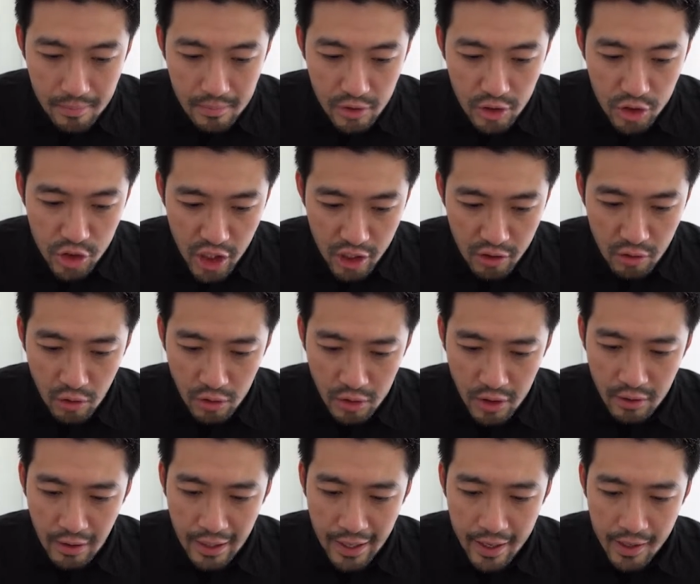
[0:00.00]

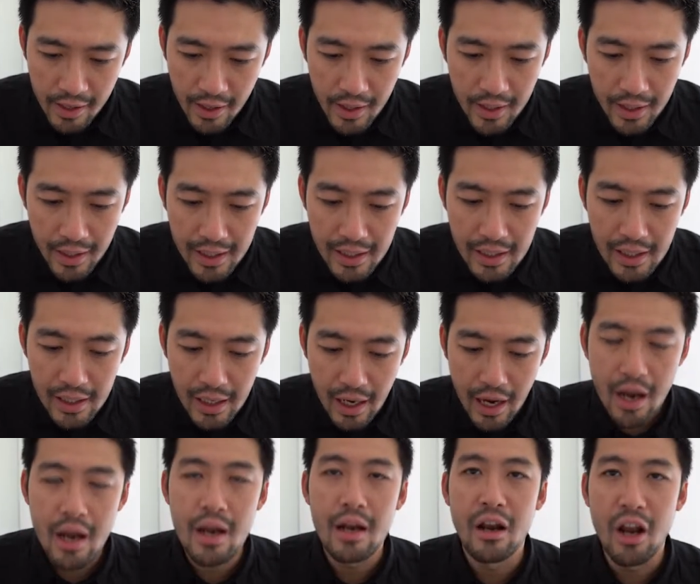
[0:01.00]
shareholder letter, he
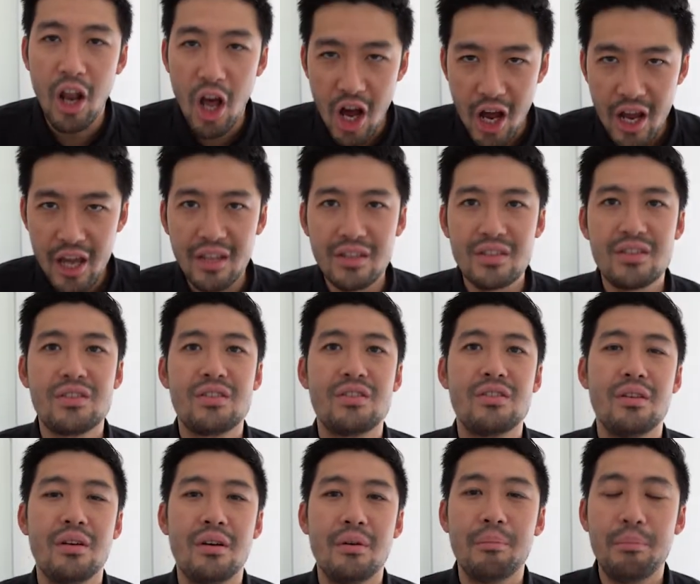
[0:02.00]
likes
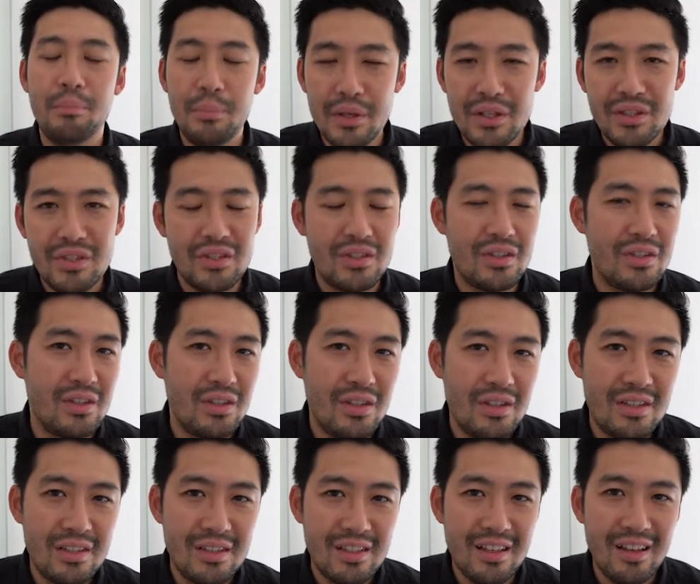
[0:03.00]

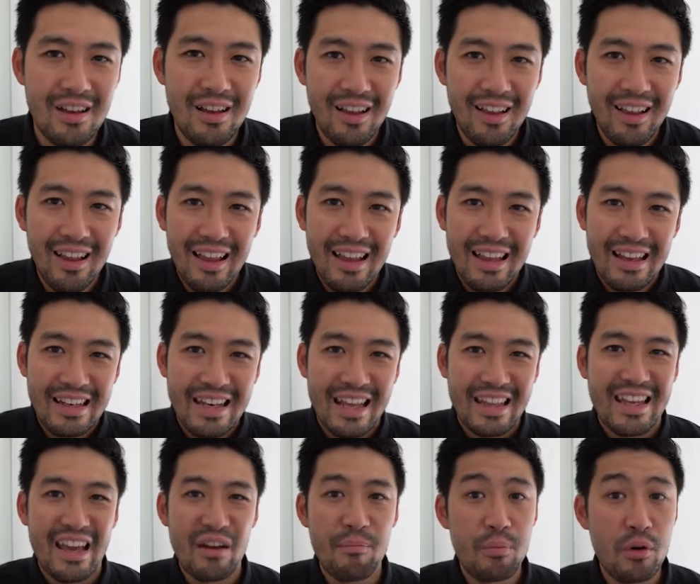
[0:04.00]
businesses
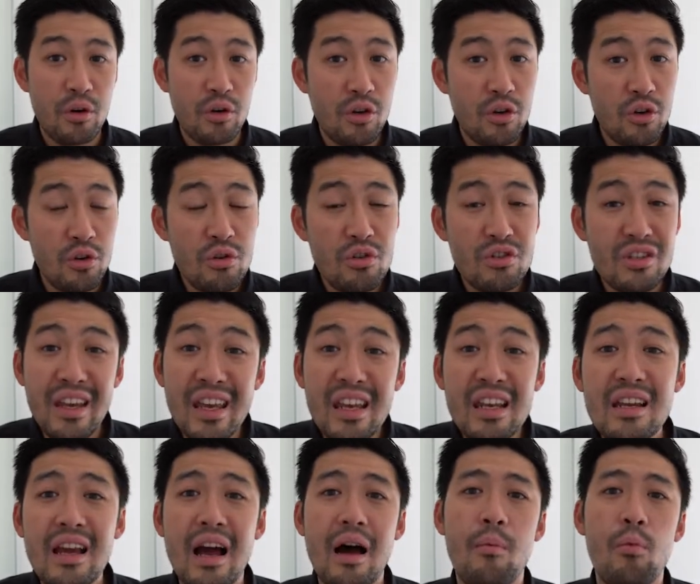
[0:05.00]
that can produce
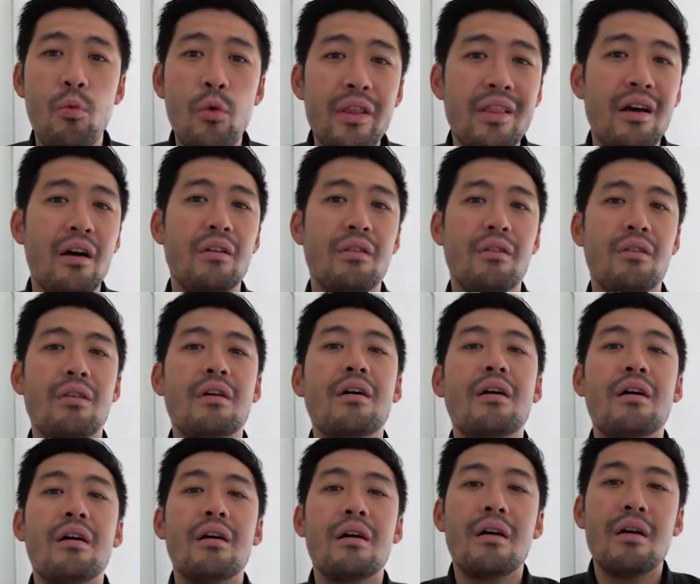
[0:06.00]
income without
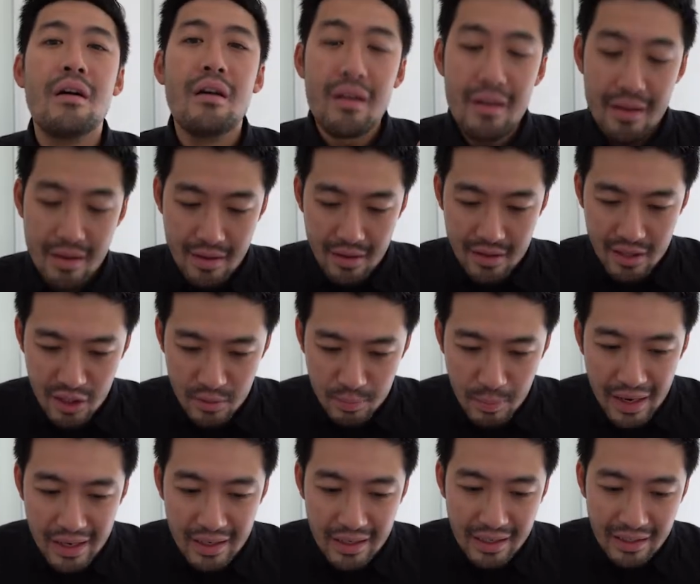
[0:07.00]

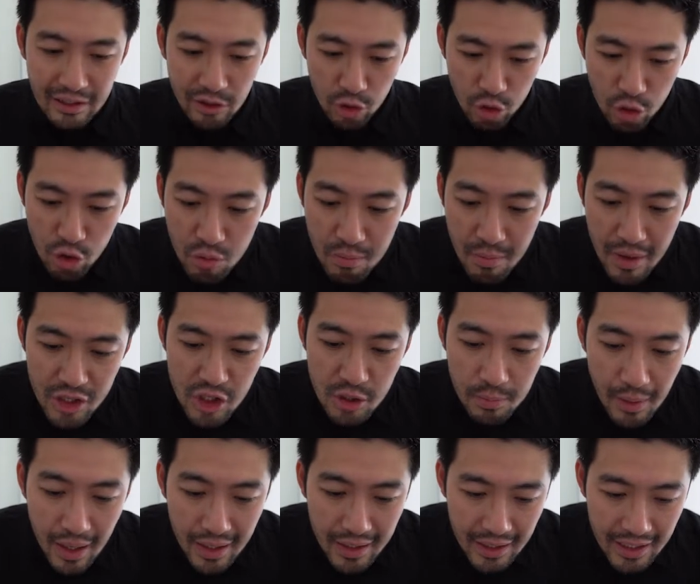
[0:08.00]
spending too much
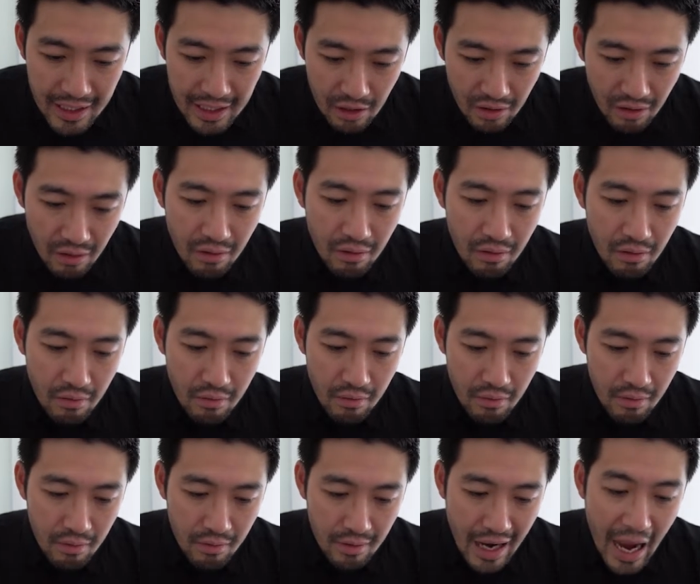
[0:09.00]
money
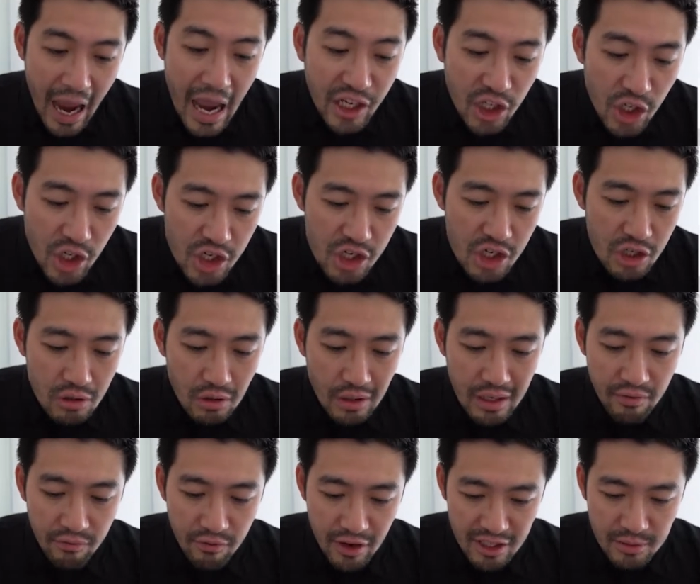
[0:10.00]
on additional
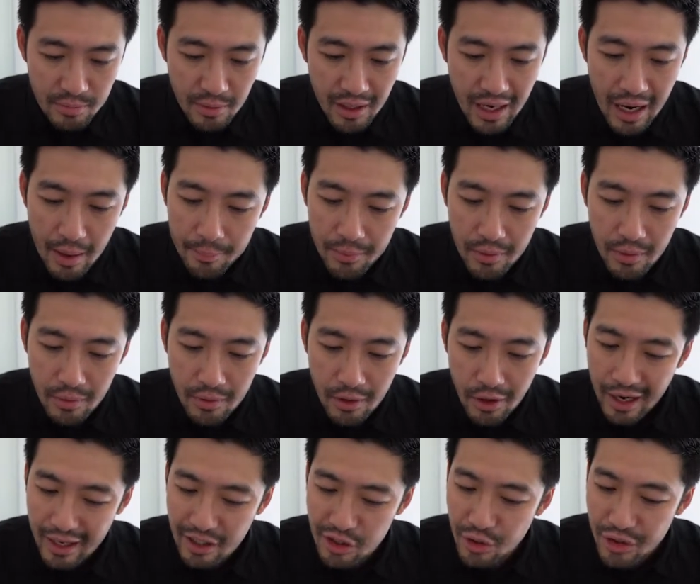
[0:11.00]
investment capital.
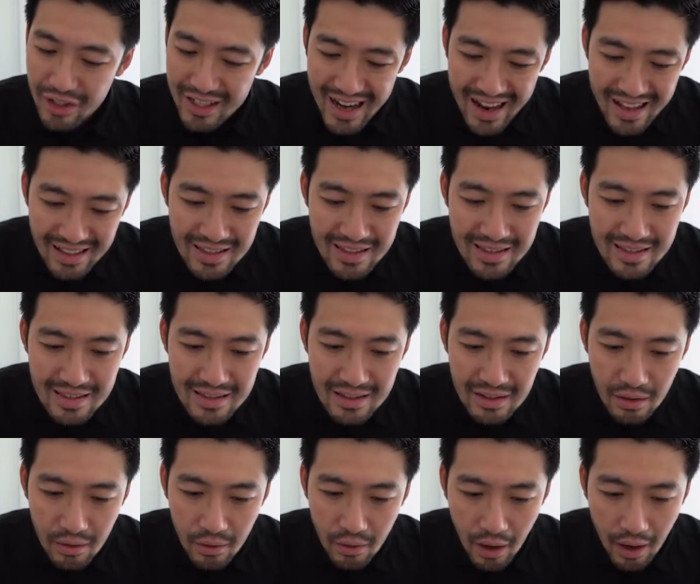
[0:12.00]
Okay, so that's
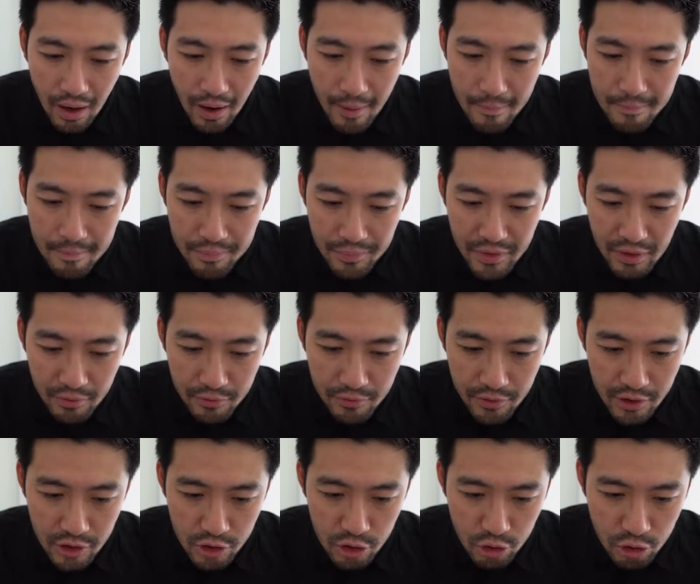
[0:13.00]
the
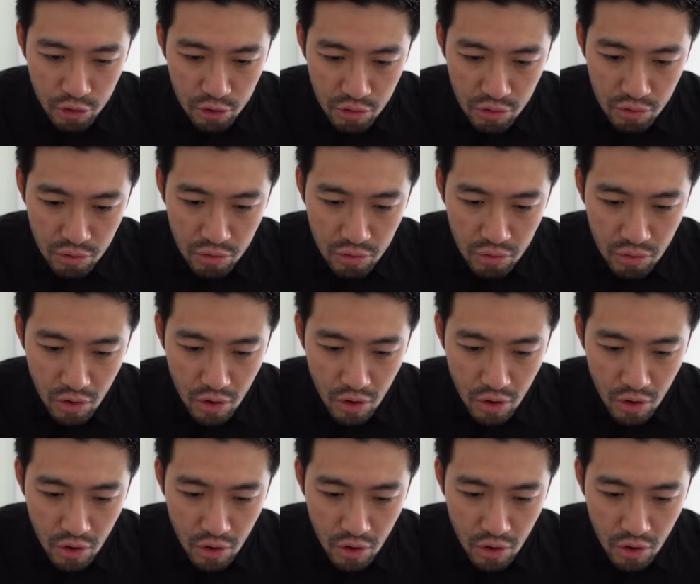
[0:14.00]
first two